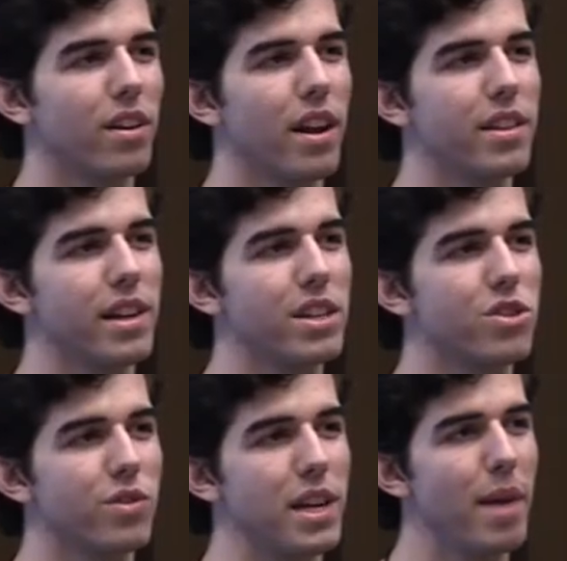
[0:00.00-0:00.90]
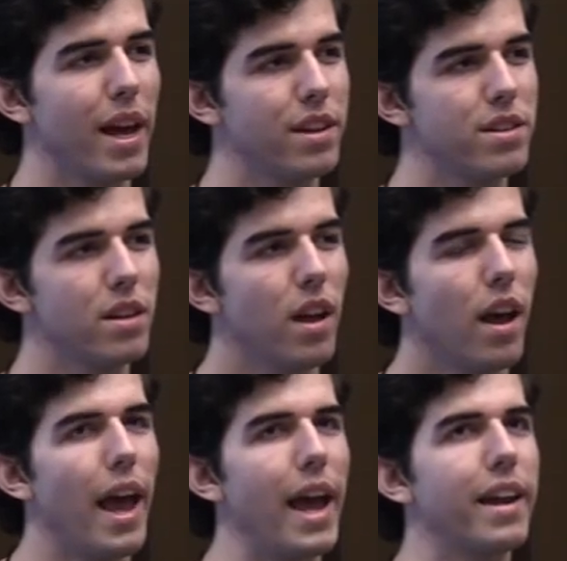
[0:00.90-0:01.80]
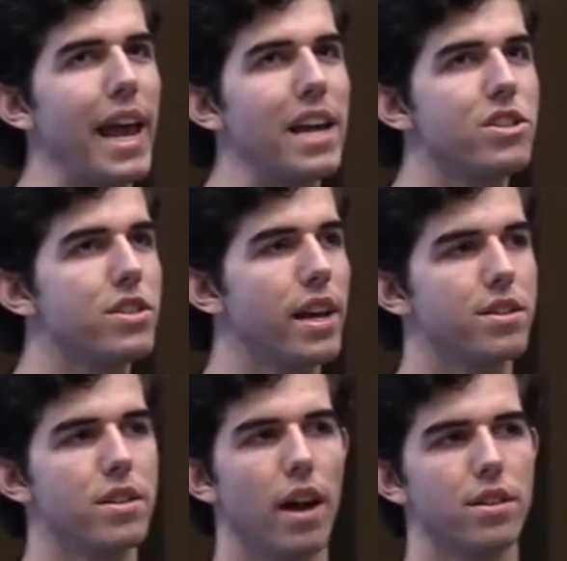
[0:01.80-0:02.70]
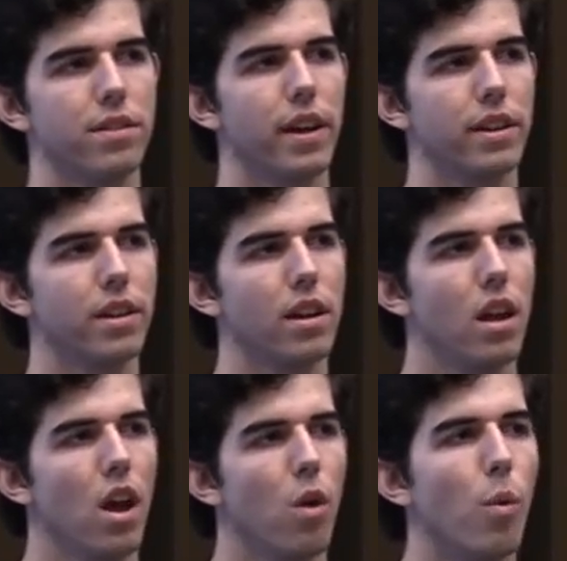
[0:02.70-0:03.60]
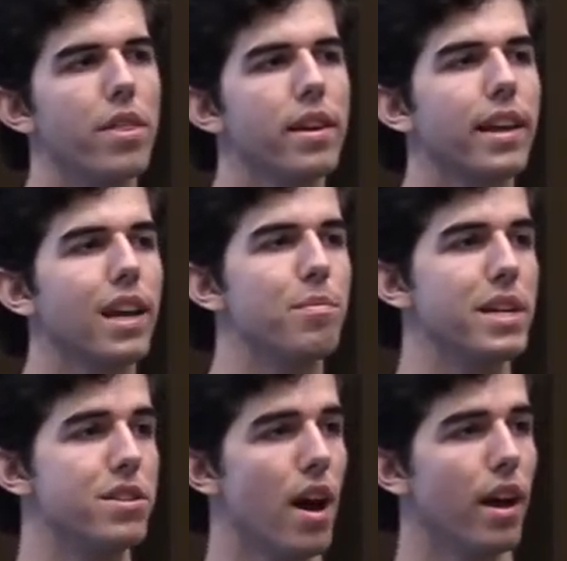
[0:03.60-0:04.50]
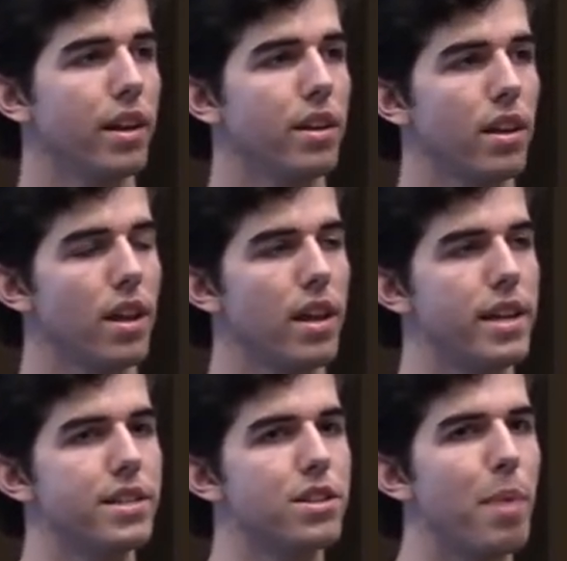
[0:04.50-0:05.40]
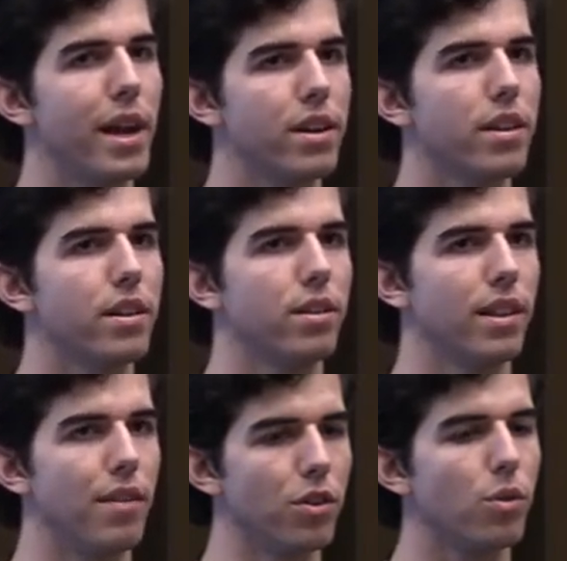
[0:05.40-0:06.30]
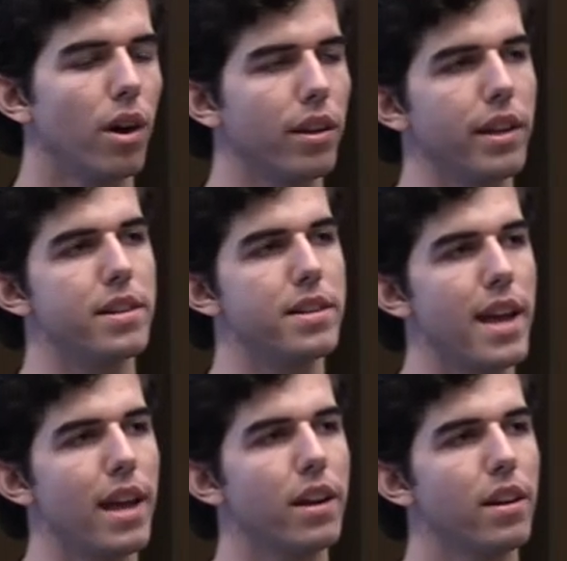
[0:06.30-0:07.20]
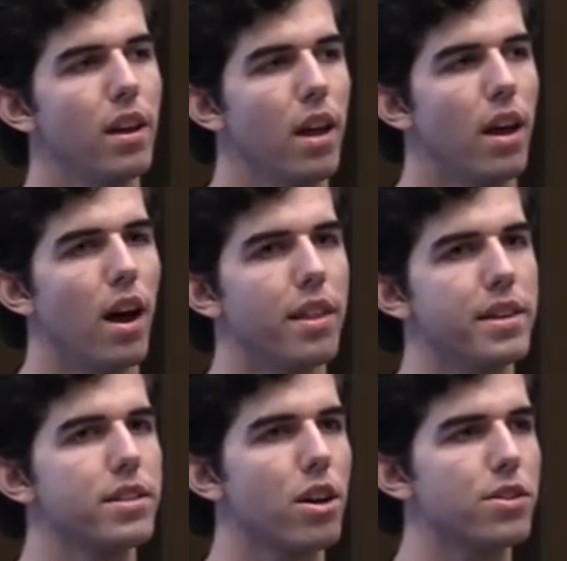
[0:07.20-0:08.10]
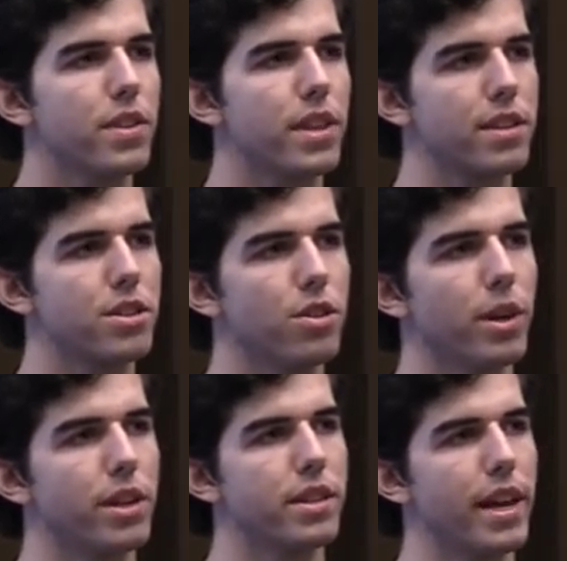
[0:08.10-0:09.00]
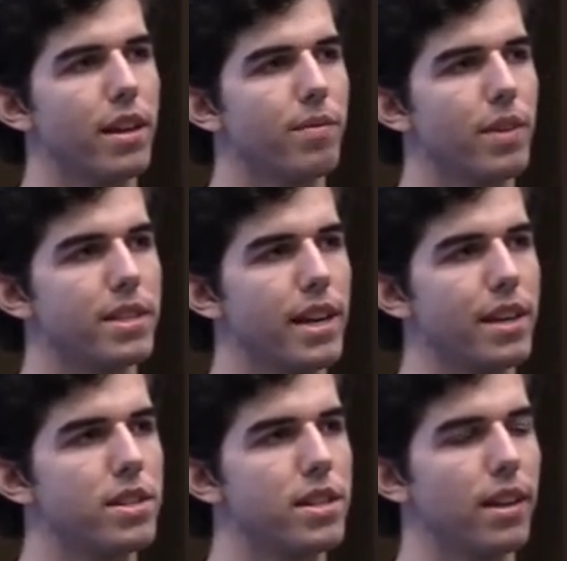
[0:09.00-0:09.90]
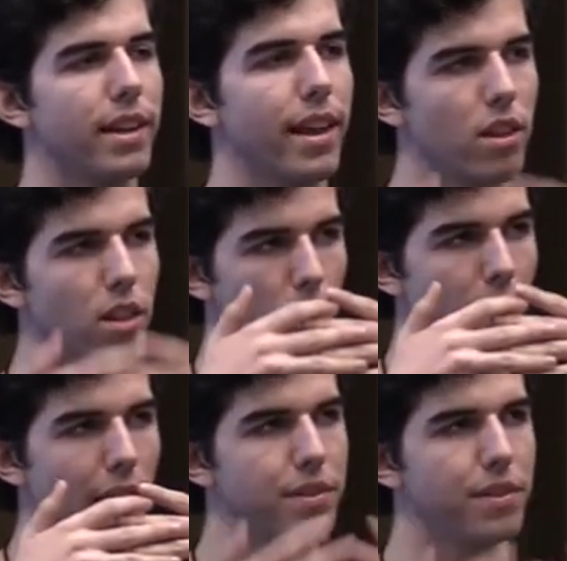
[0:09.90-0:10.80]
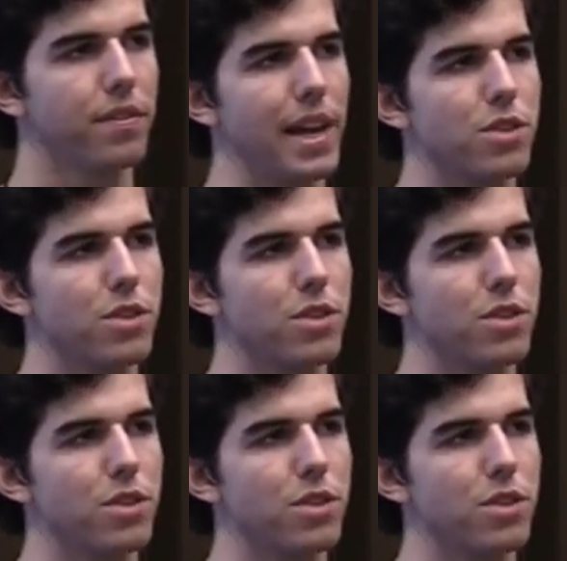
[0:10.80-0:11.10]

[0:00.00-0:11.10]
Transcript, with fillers: of the extreme end, and aging tends not to affect it. One thing that can be done is depending on the level of quality of data. Uh, this goes for things too, where it's like, let's say, concealing like the lower half of a face with a